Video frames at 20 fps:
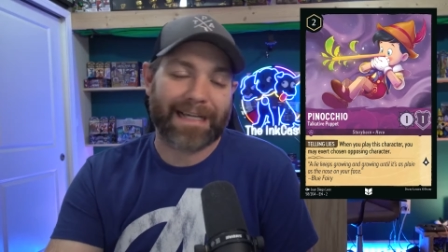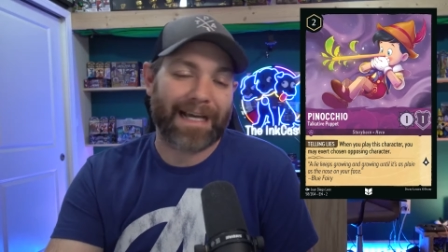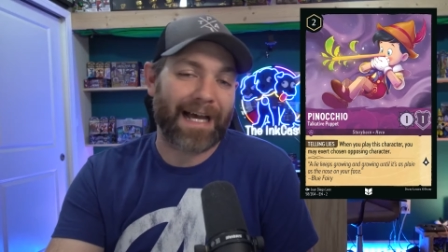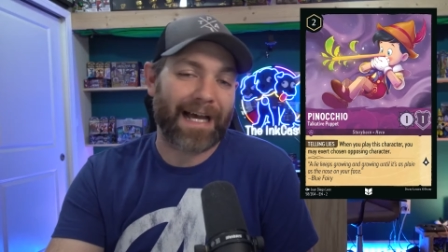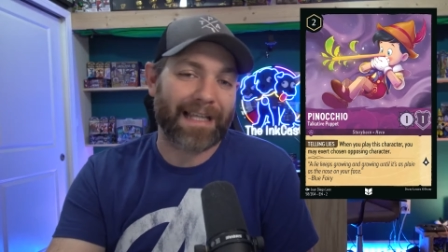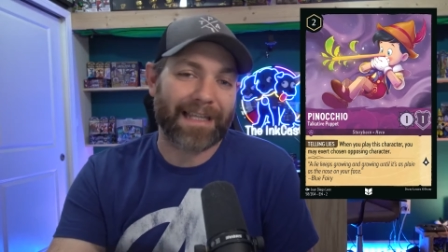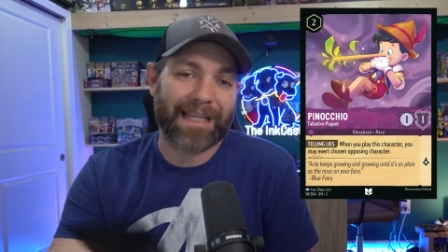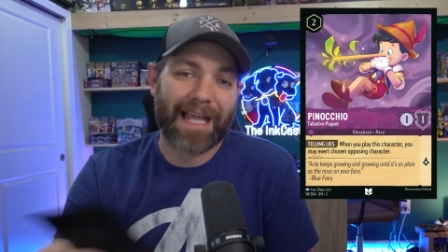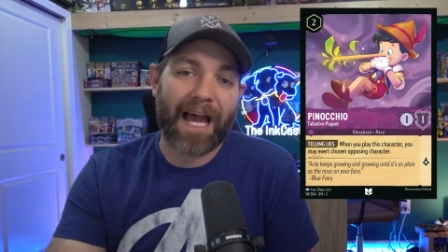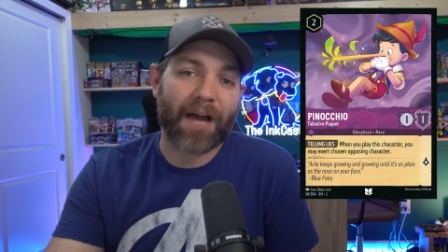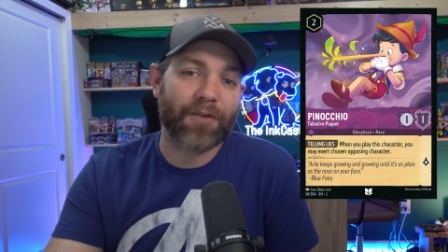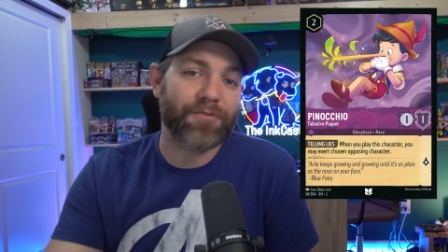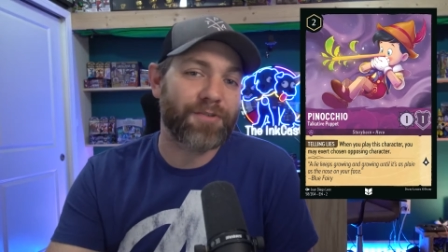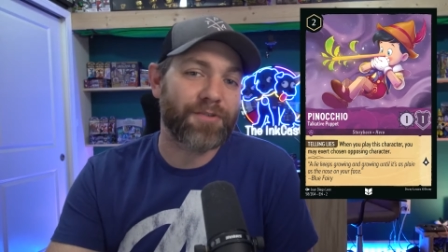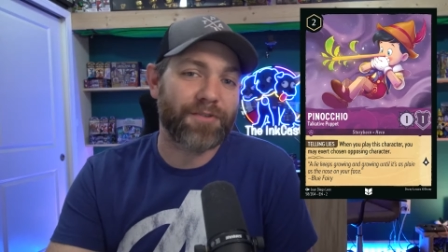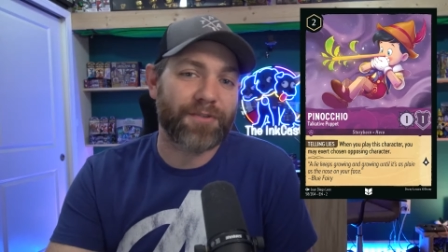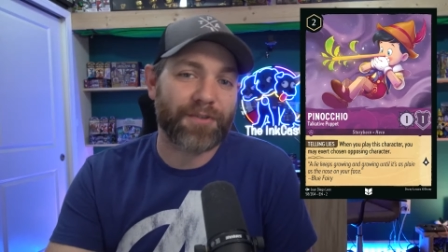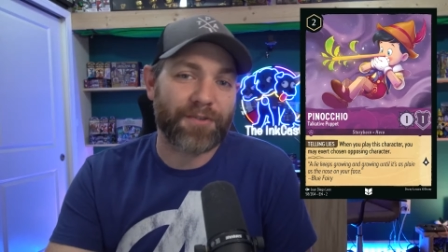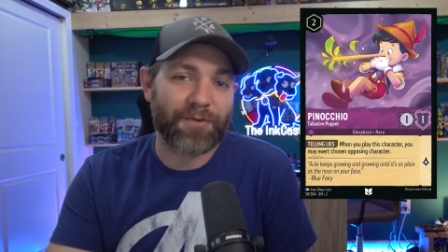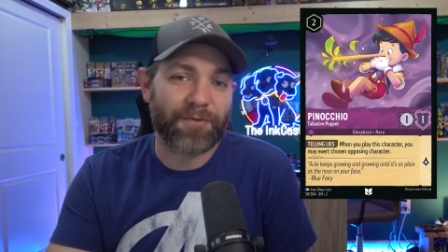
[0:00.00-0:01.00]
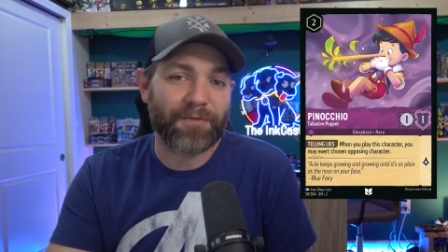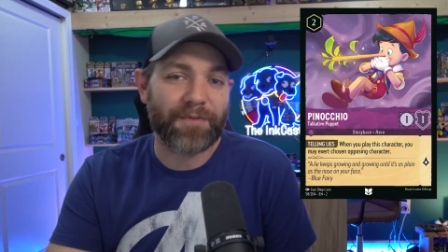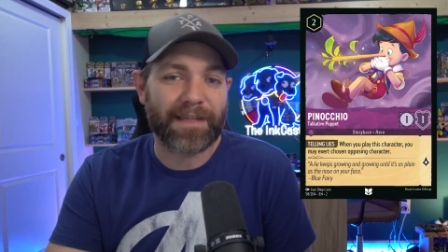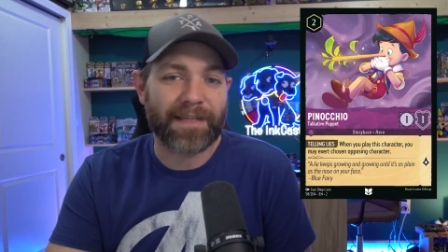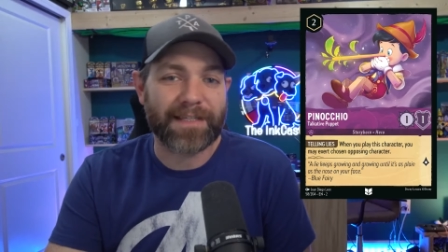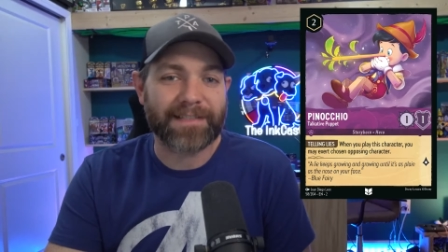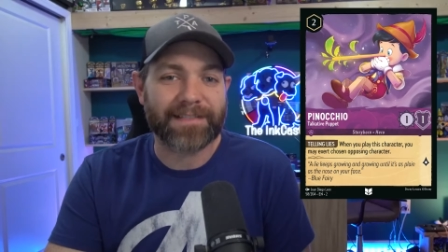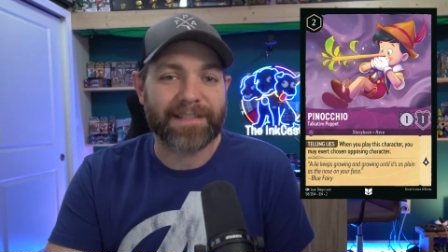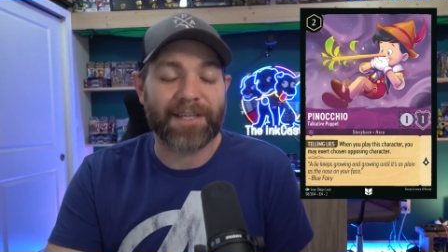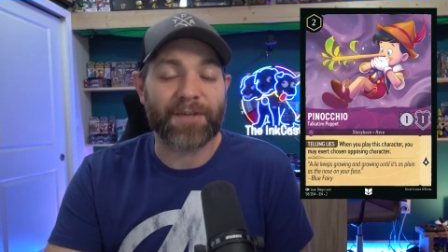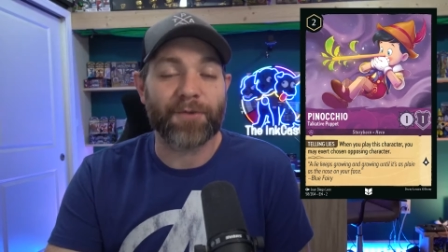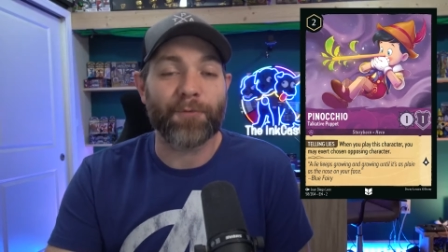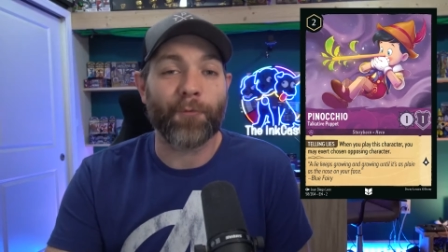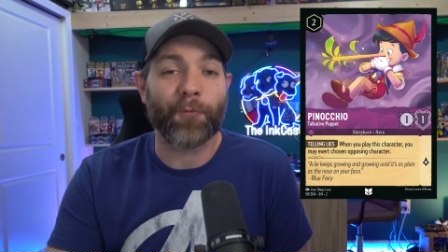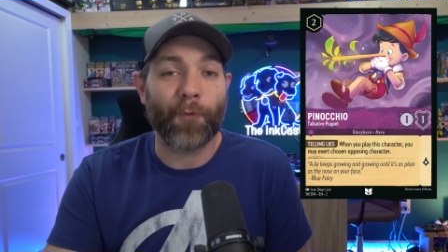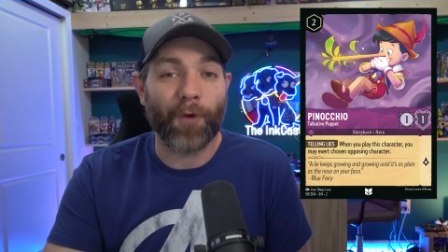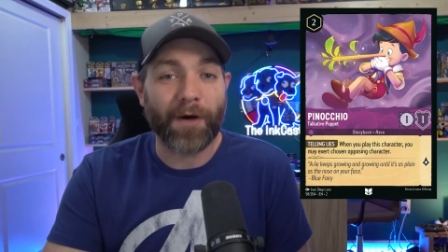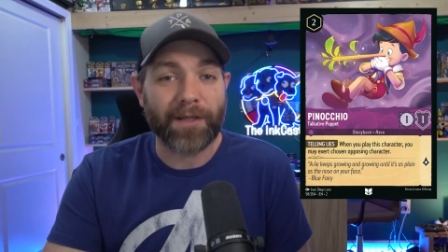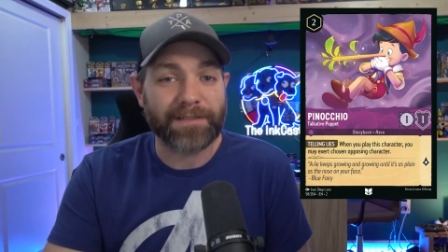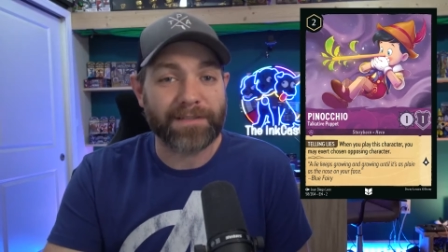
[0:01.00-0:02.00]
allows you to do things that you
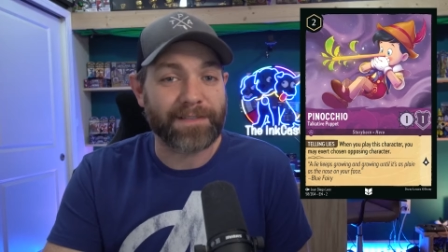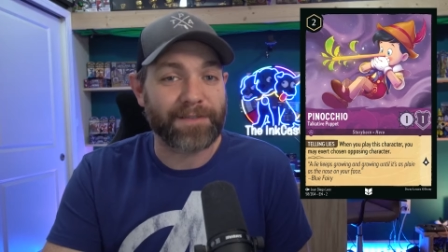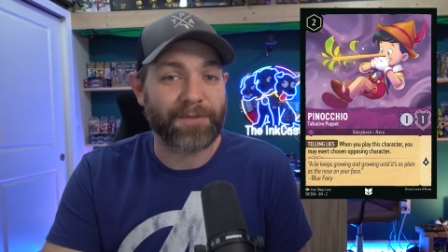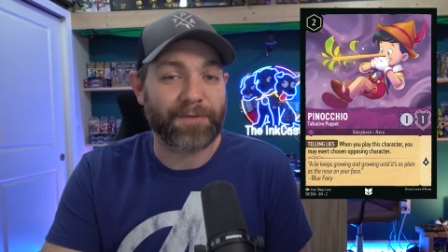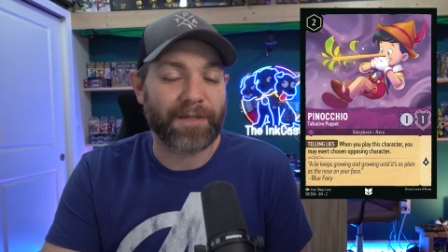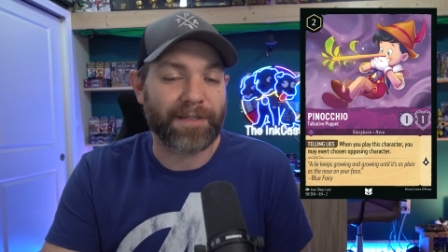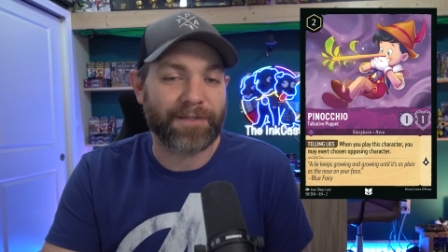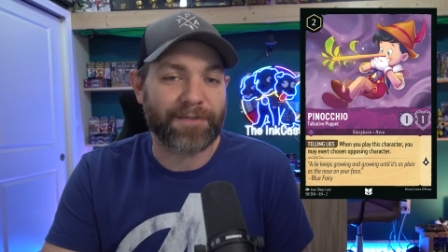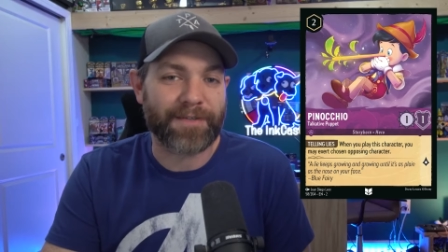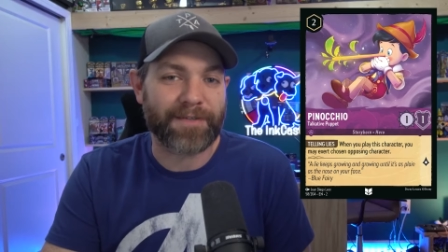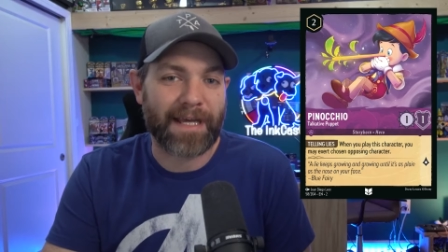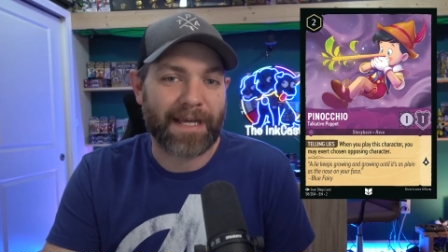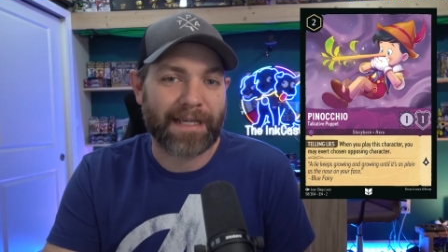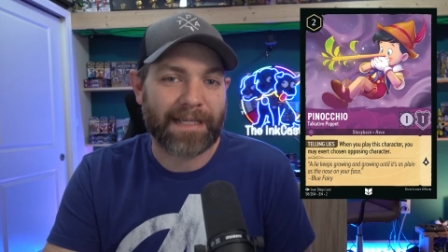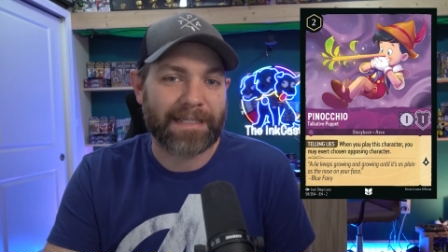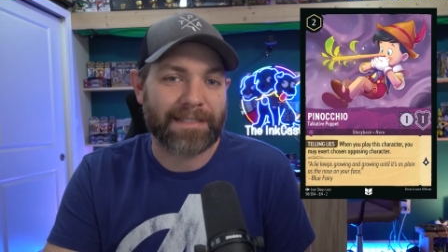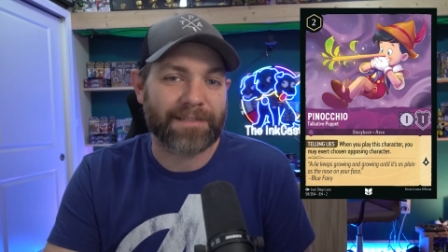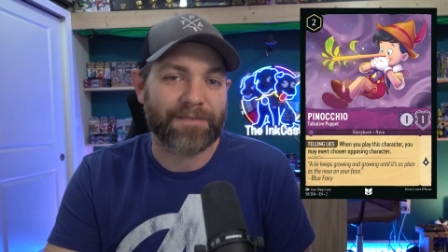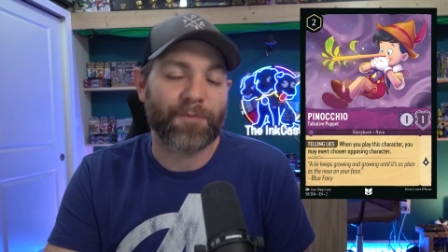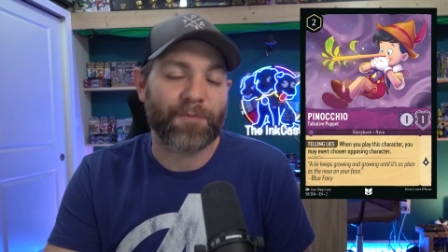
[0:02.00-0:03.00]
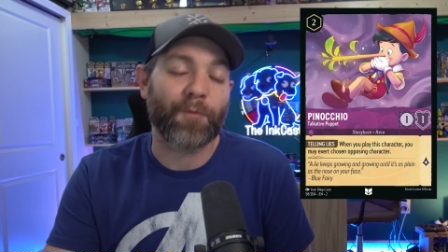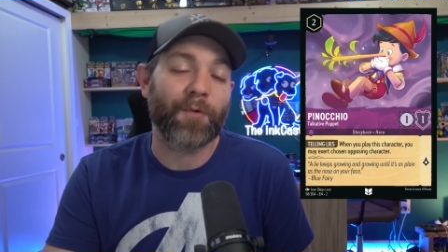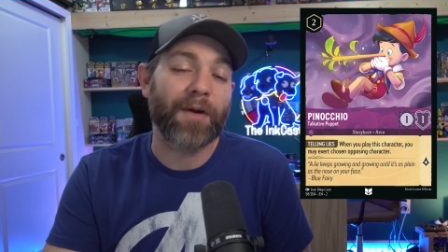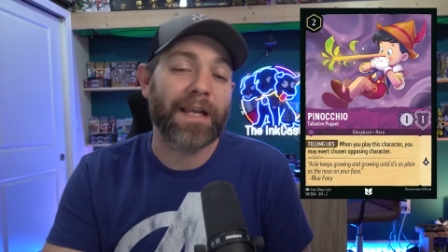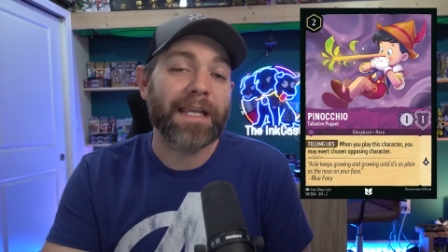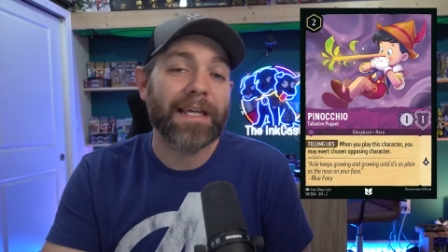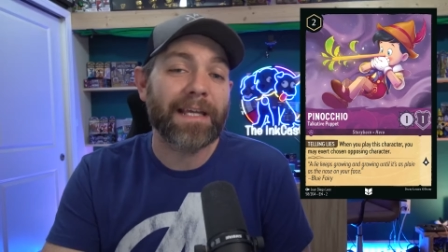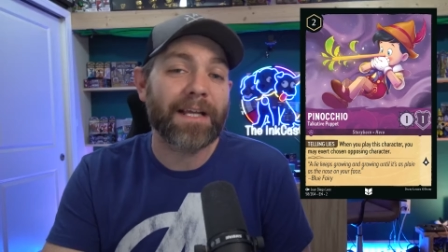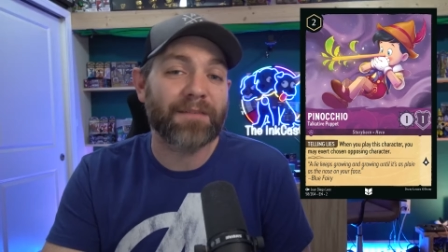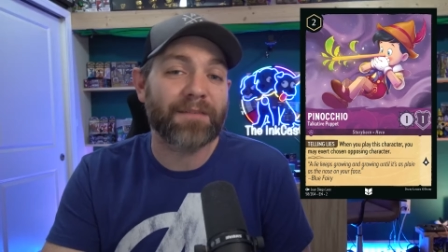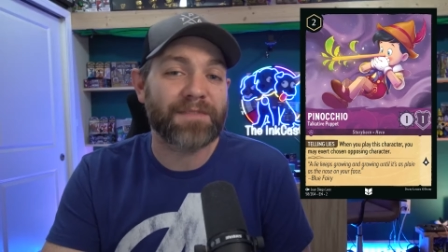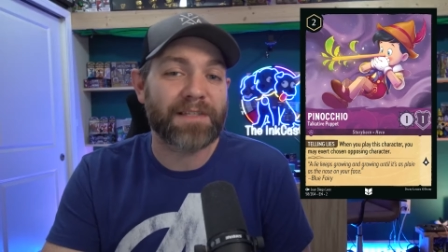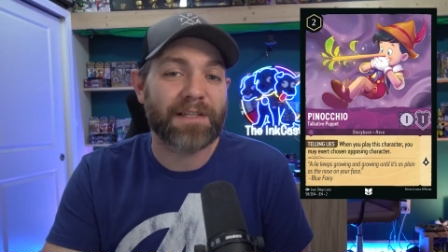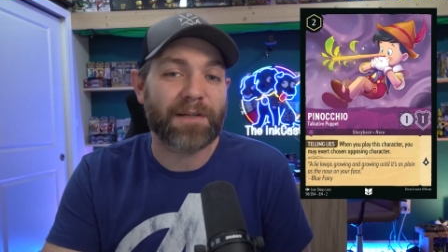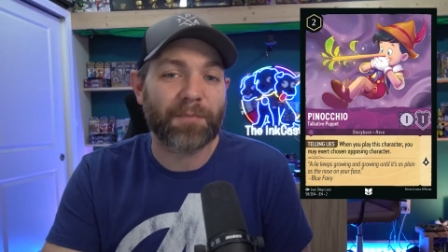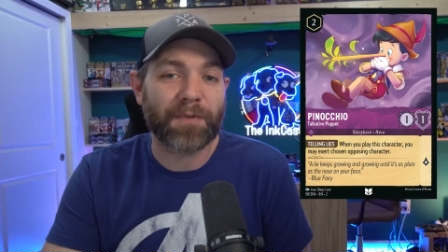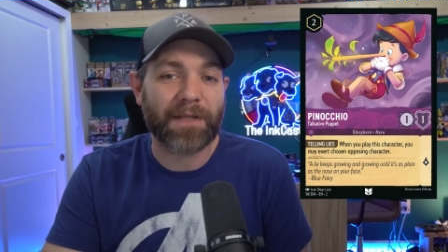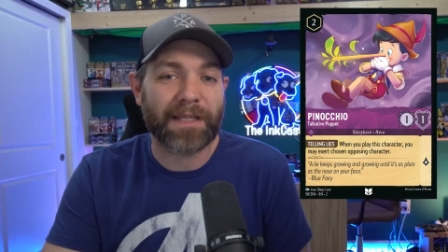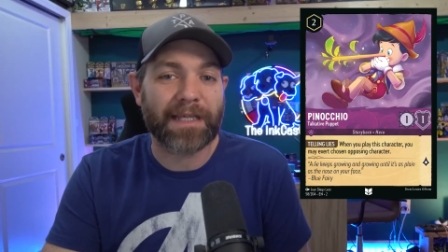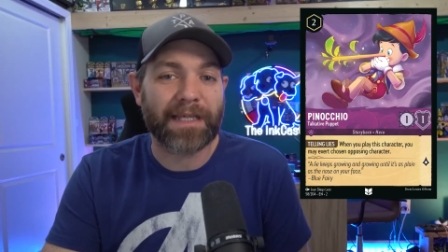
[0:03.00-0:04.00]
want to do in your deck is when he comes into
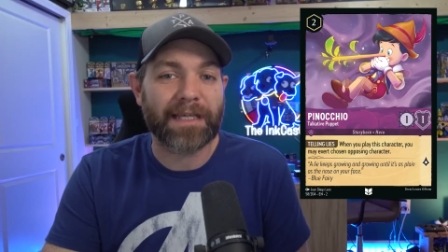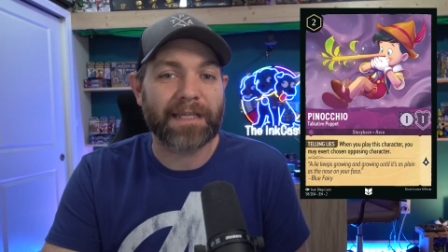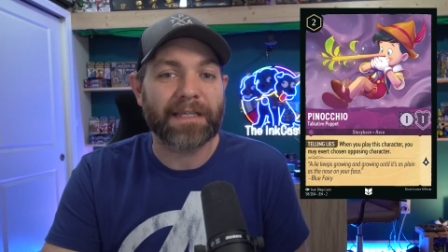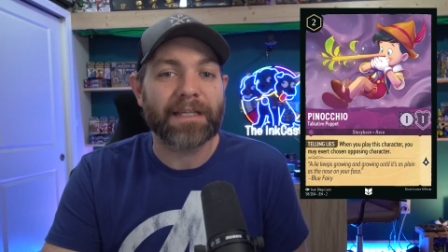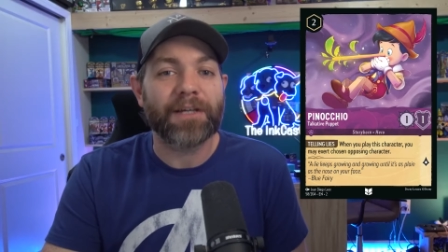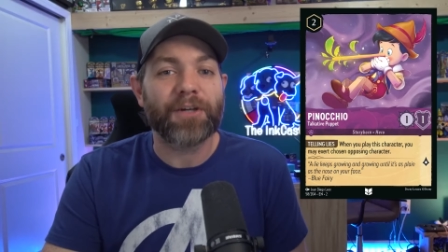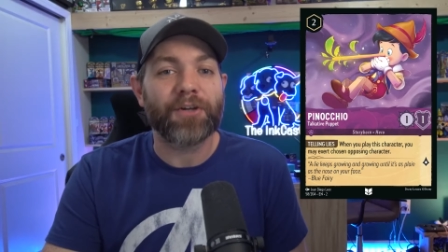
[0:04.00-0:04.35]
play,